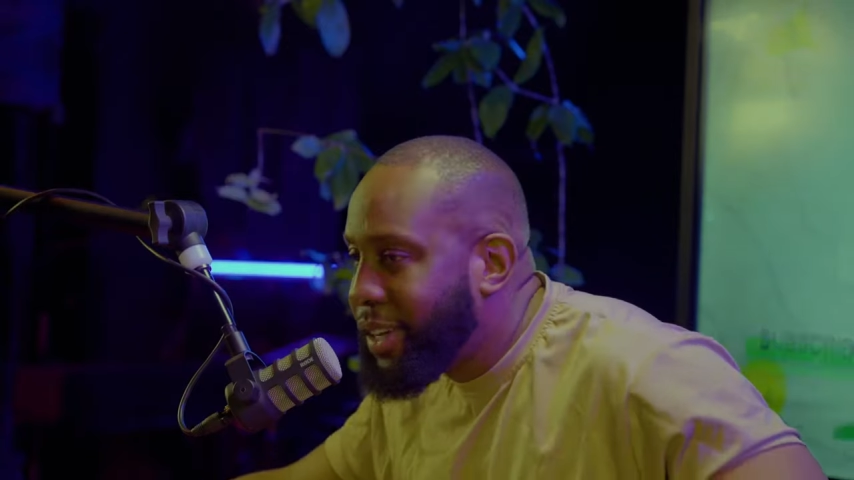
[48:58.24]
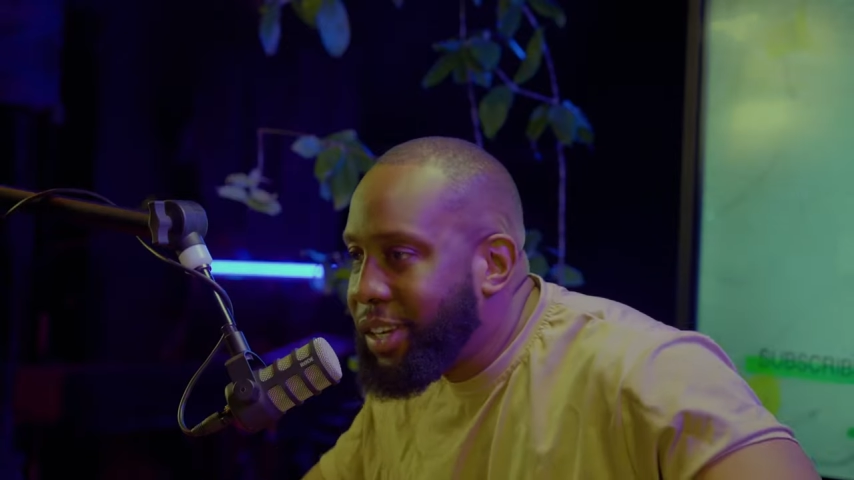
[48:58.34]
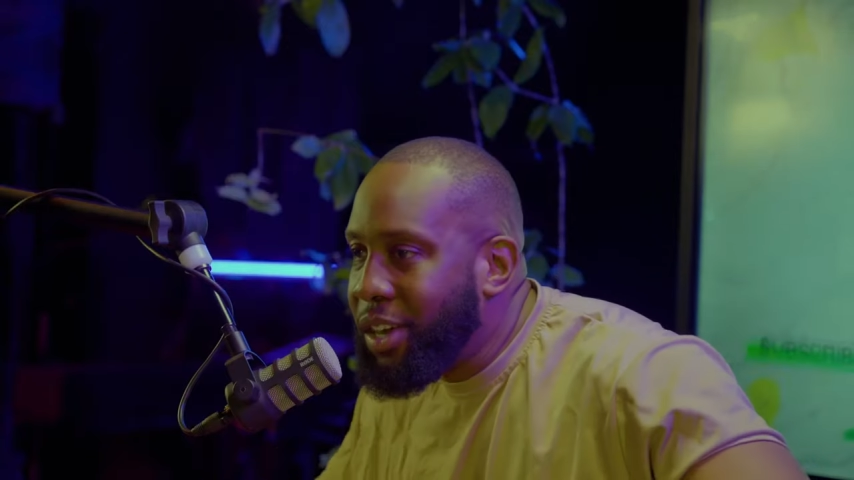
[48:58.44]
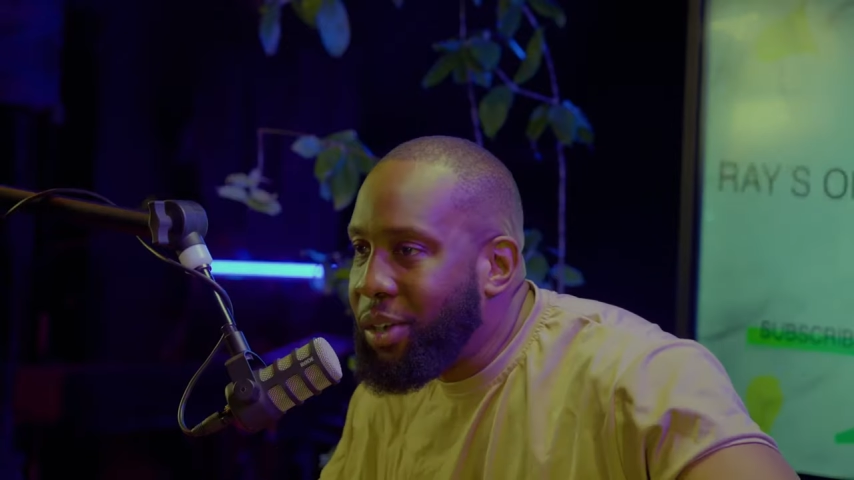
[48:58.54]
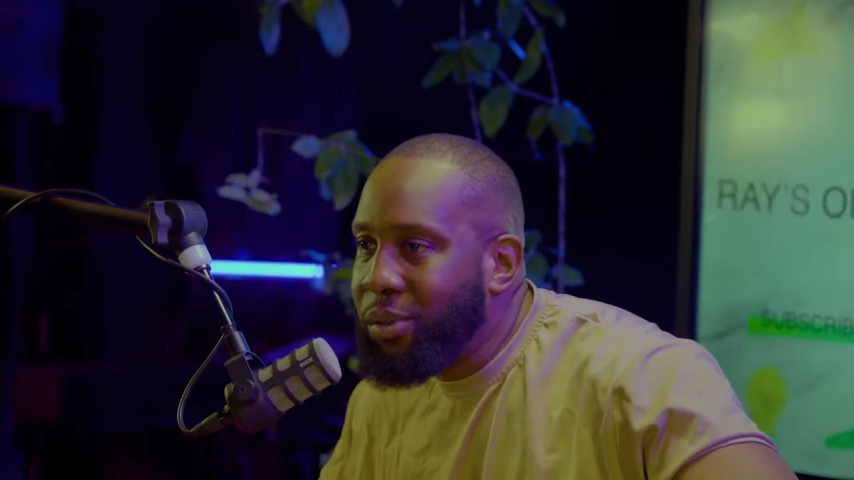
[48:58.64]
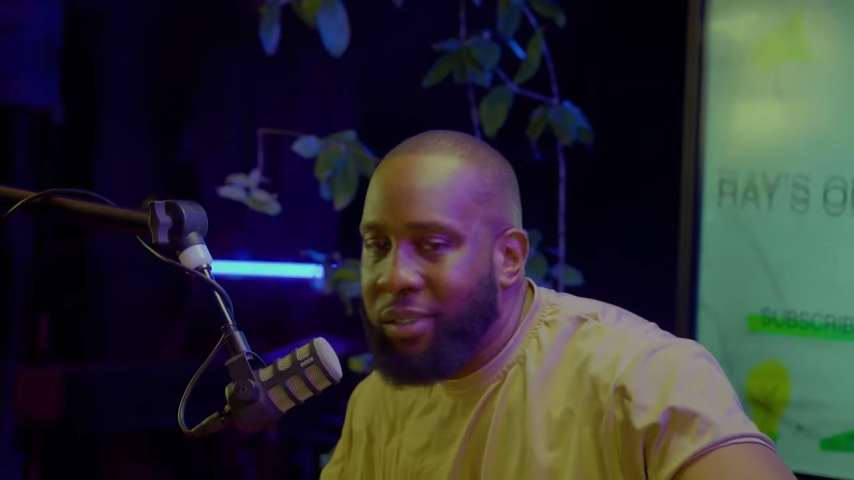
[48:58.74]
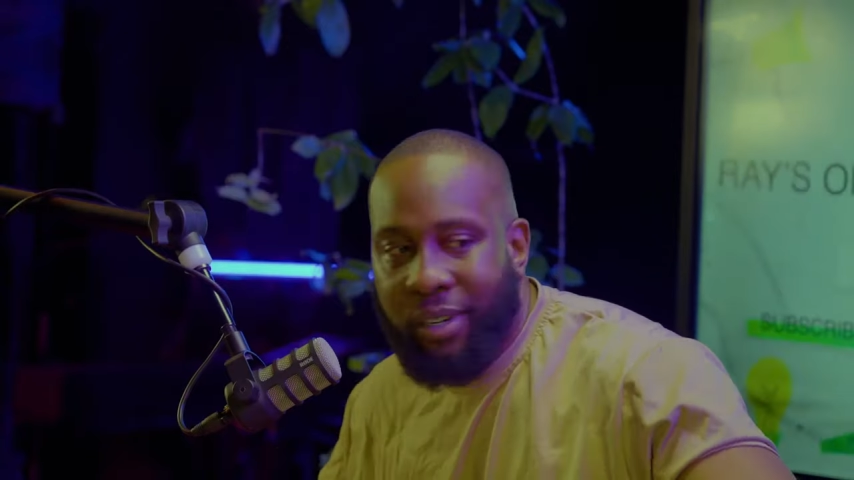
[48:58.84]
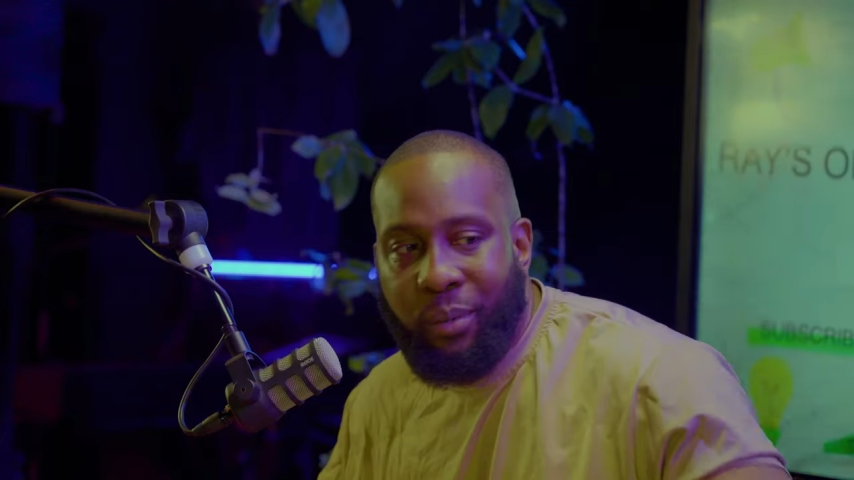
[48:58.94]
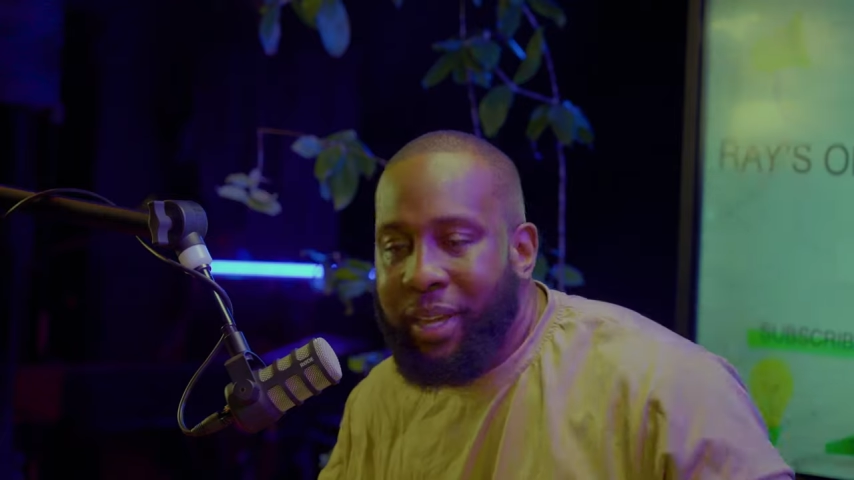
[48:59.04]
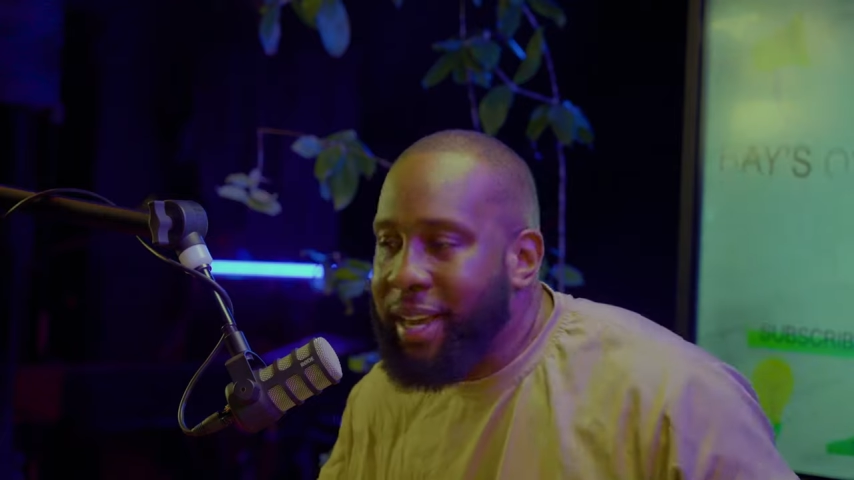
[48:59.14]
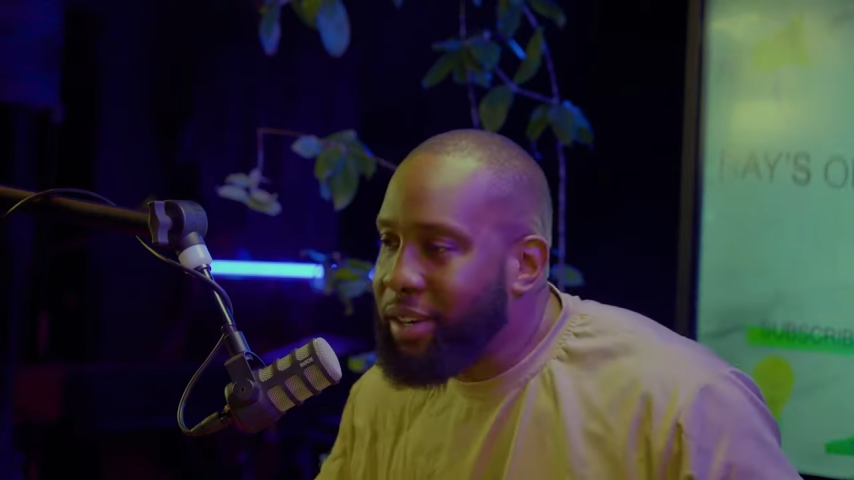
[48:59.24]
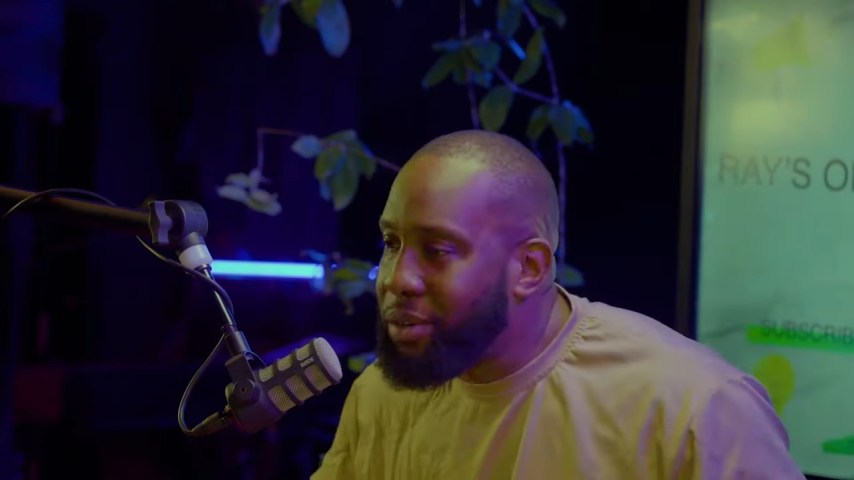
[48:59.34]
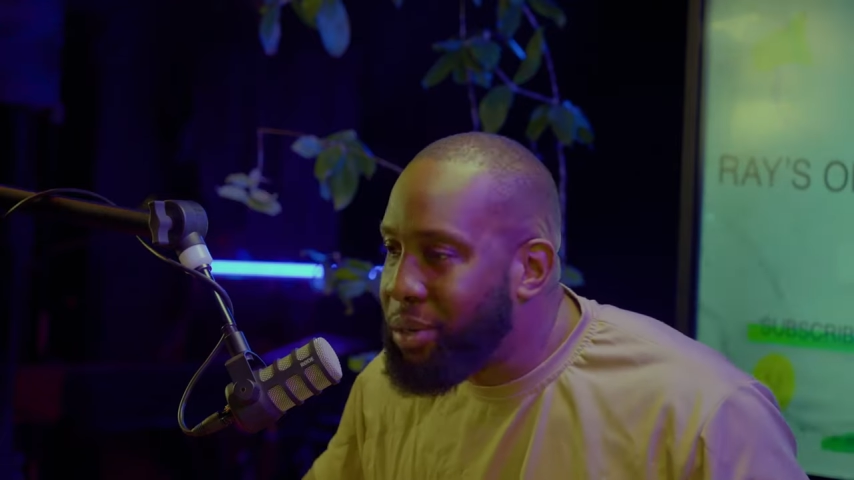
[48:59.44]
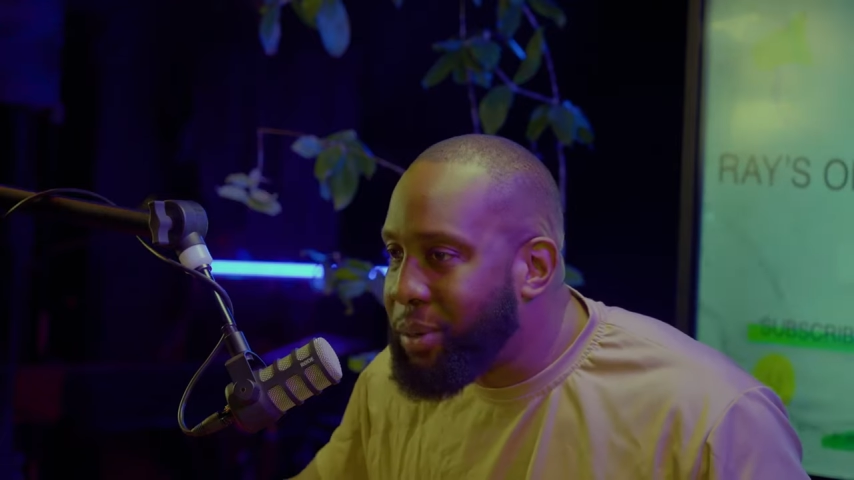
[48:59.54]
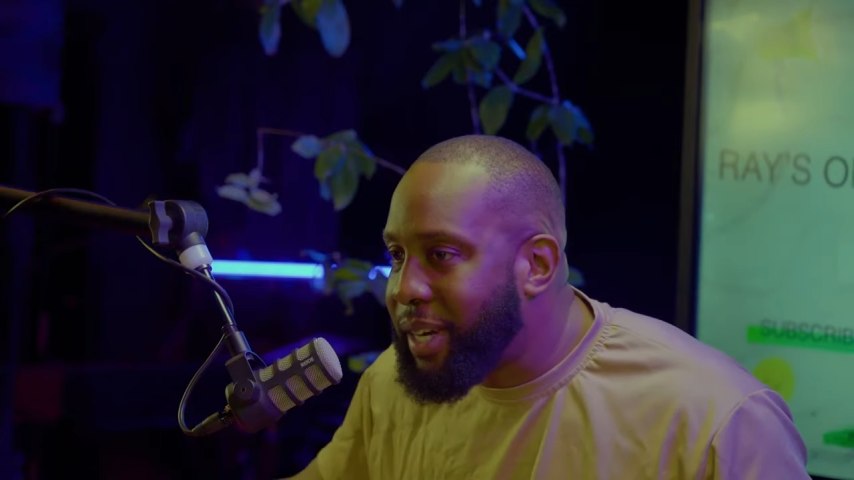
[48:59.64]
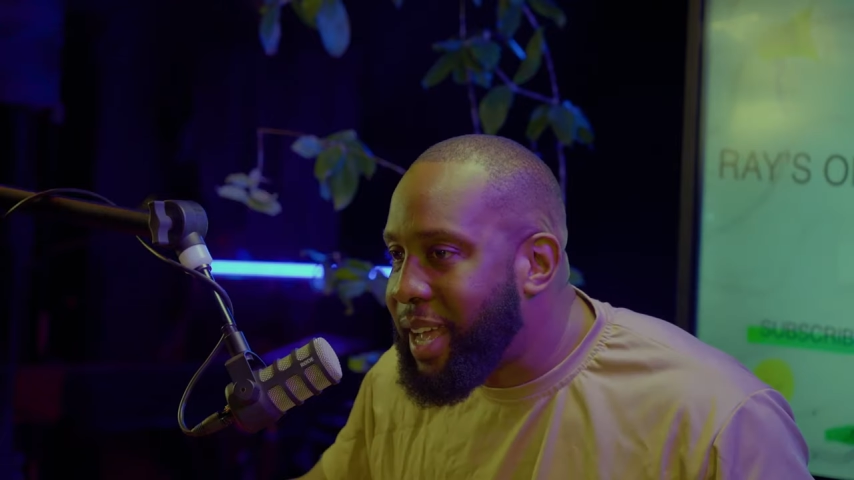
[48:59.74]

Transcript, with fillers: You know, we got a crew in